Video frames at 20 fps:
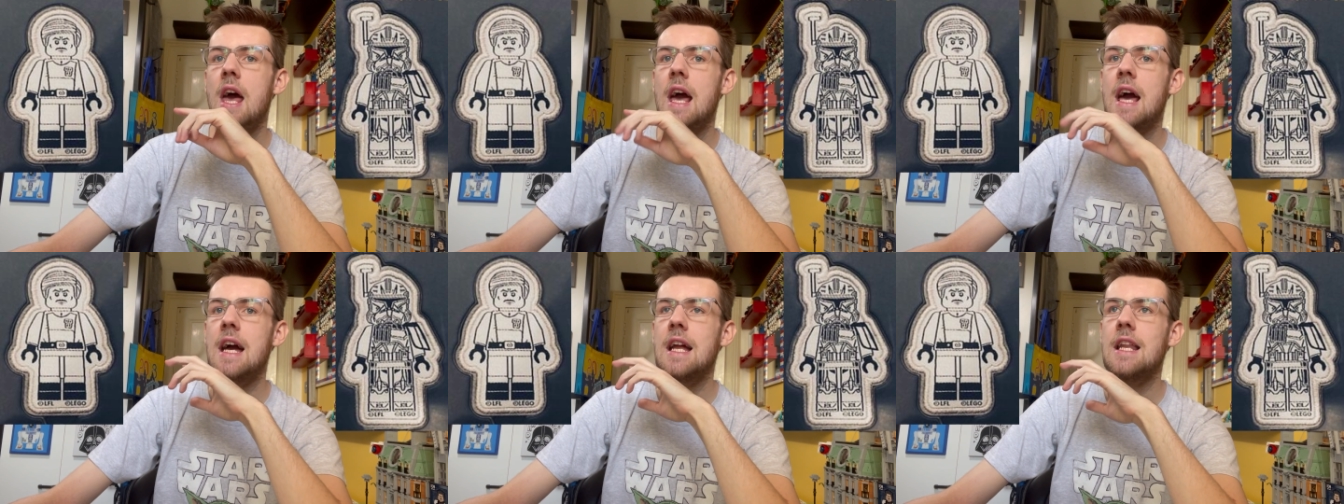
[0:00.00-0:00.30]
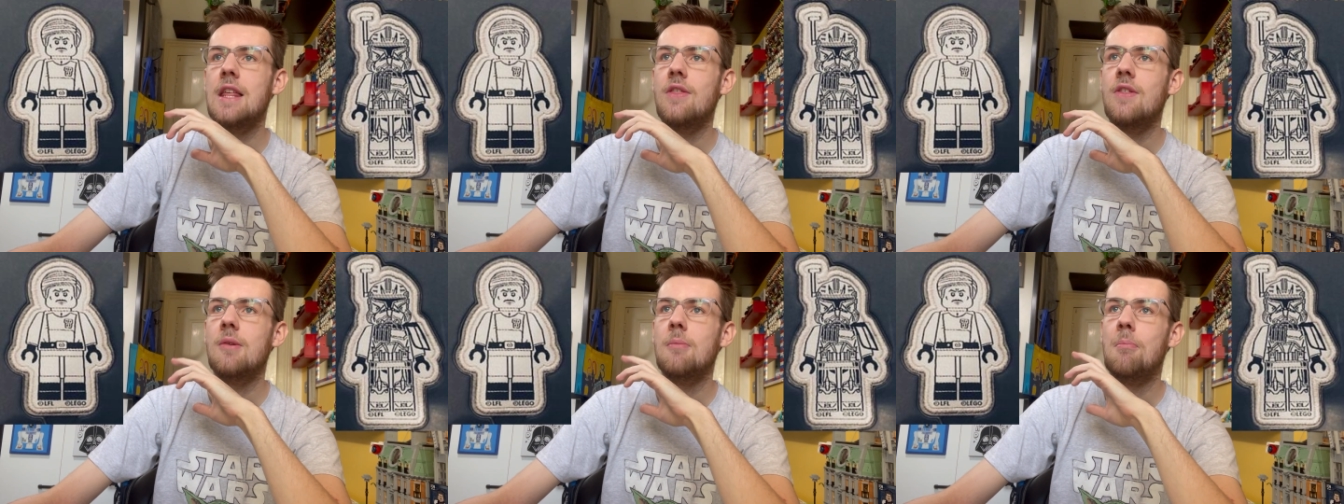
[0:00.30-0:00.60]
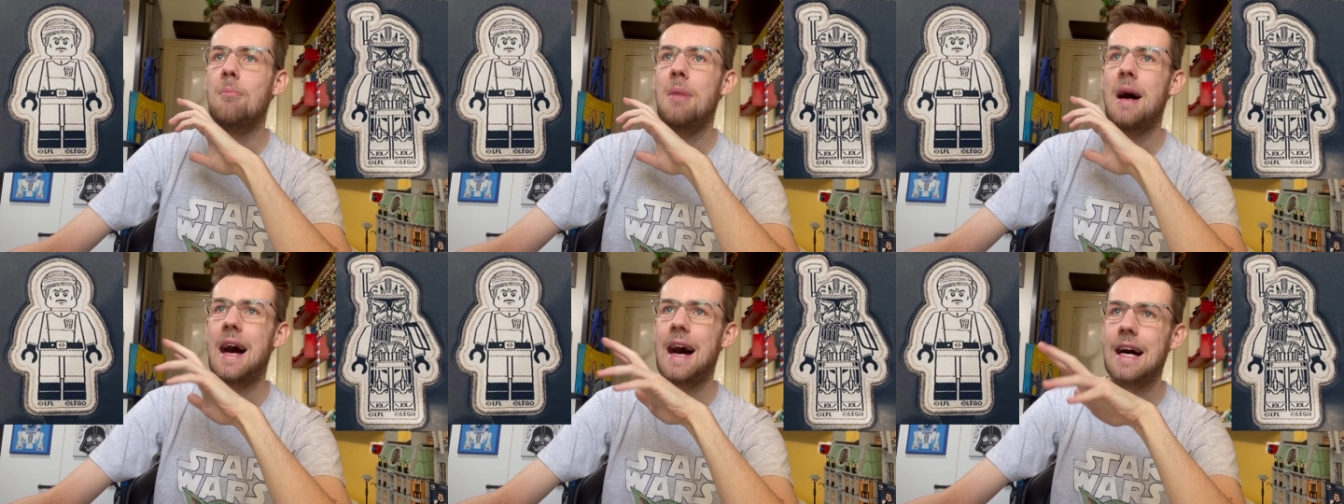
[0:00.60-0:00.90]
anything
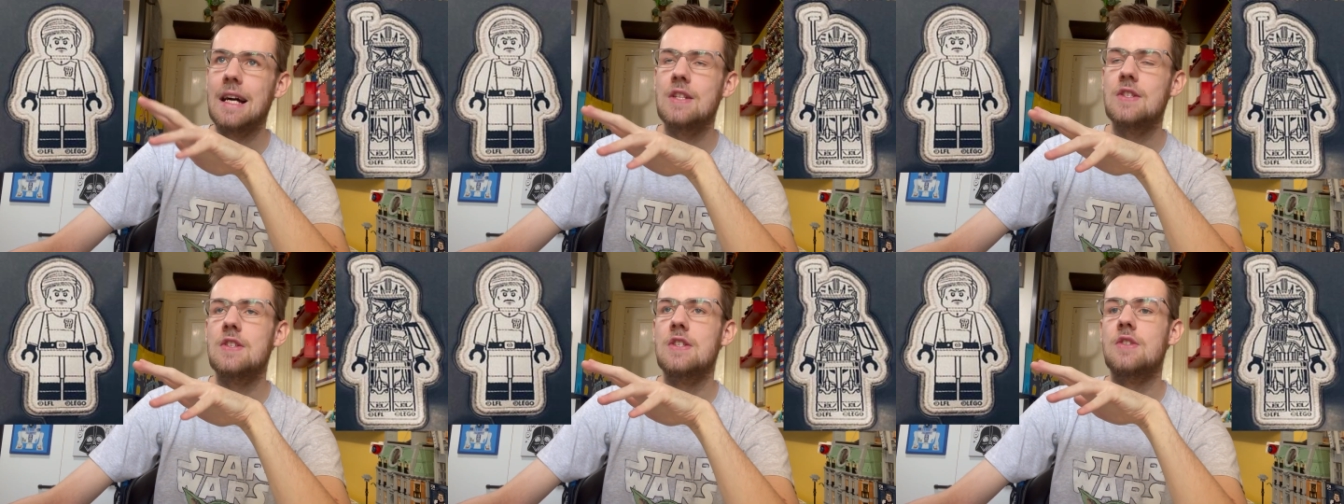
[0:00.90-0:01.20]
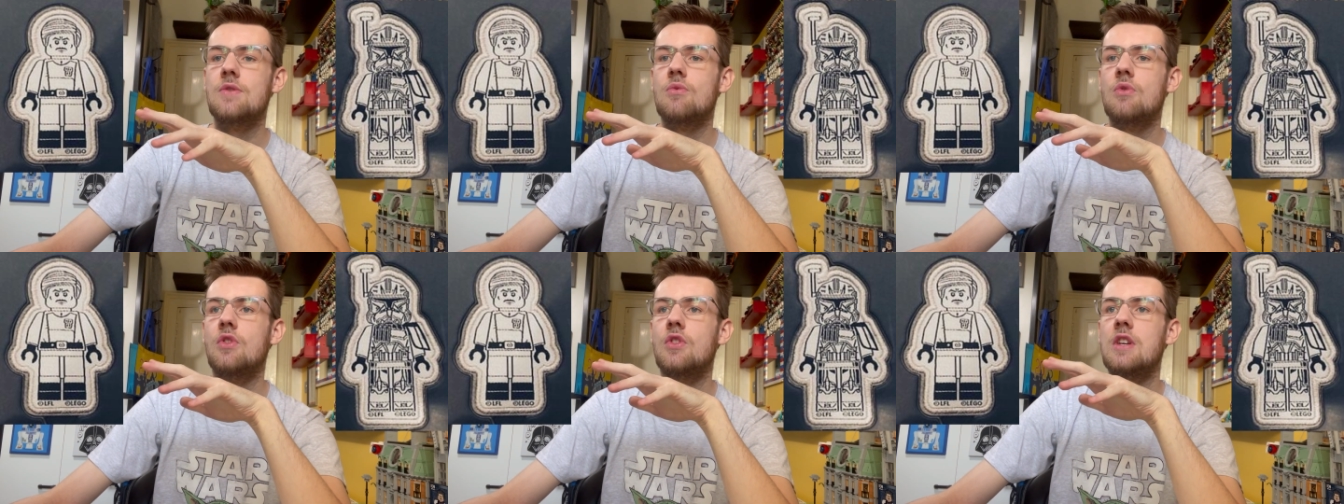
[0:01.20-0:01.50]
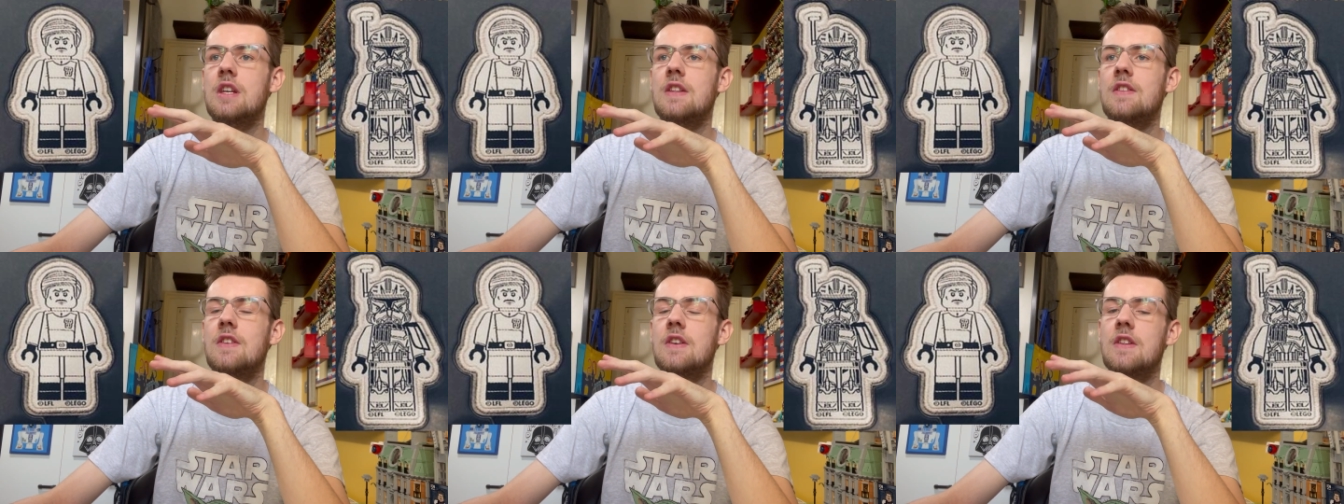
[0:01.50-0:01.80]
patches
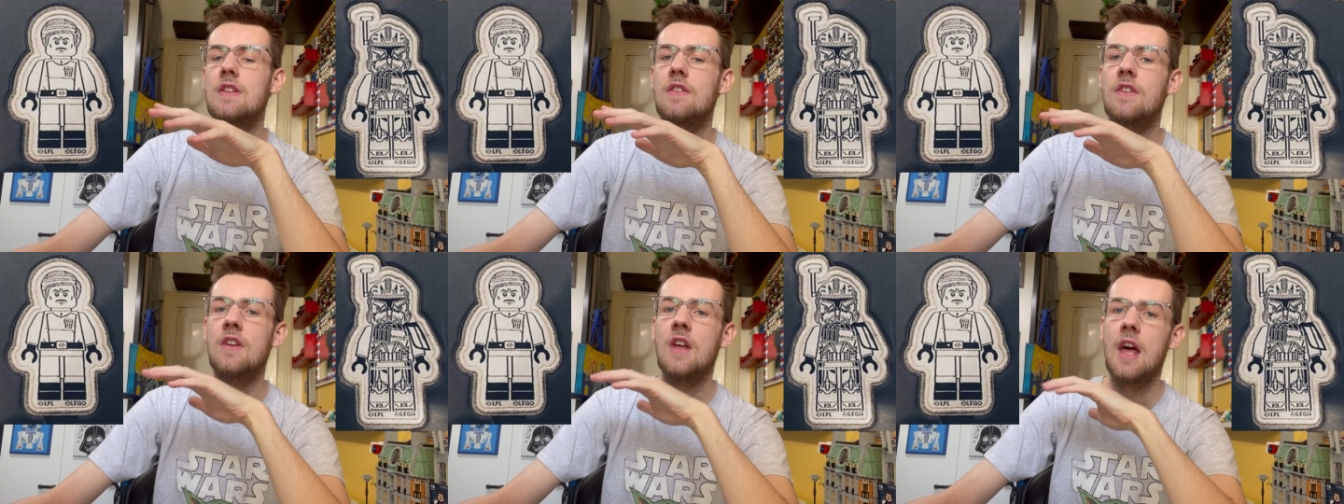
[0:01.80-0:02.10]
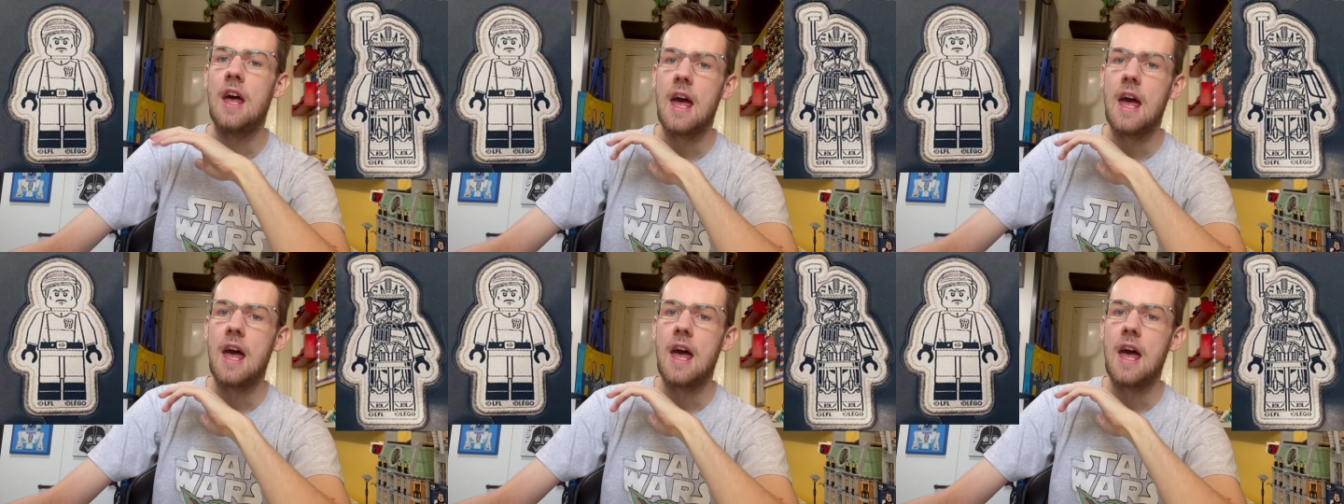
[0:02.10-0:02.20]
related